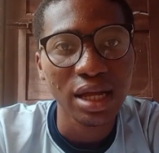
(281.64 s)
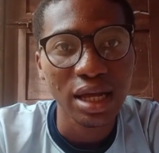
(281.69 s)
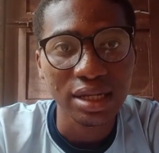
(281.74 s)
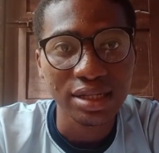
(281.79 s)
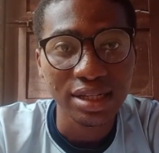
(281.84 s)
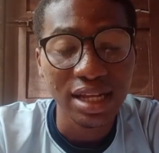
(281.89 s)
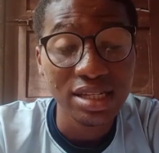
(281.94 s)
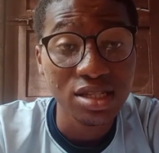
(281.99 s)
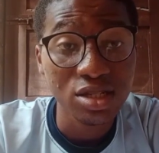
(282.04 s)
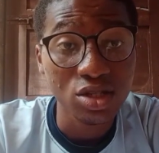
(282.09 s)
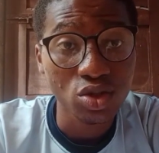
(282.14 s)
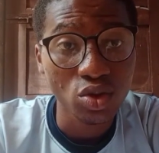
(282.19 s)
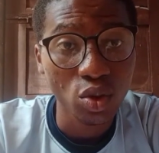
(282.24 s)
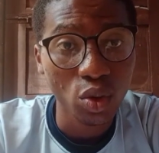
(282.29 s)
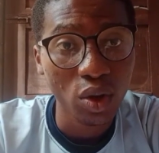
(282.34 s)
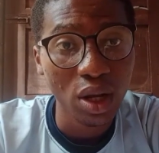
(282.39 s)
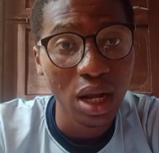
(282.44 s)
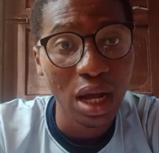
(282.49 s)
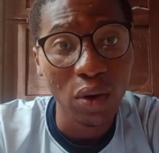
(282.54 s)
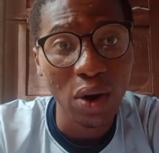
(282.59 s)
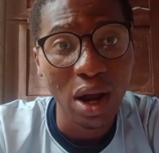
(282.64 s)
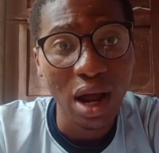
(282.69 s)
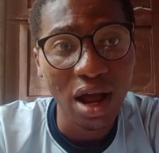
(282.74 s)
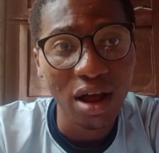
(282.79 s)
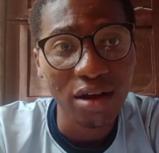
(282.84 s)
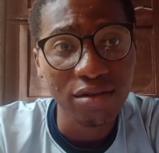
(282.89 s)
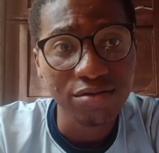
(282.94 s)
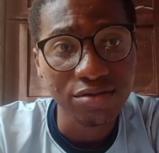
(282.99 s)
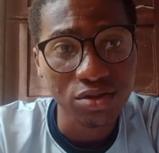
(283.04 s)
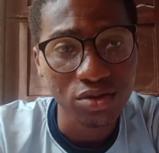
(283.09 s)
And that is all I'll
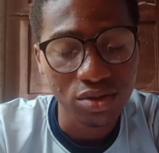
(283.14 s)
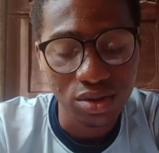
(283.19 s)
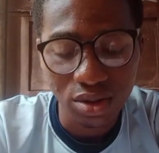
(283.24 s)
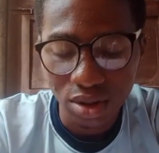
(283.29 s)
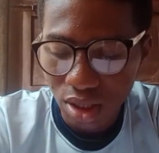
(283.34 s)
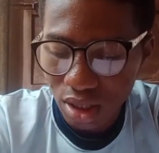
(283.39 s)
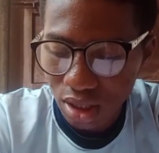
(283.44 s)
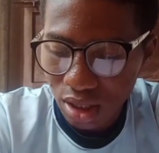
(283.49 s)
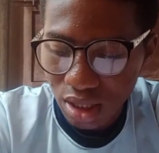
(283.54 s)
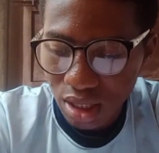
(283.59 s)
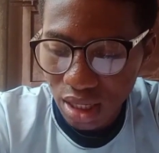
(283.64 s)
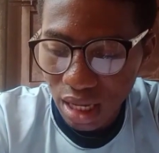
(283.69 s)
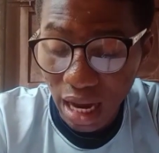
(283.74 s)
have to say.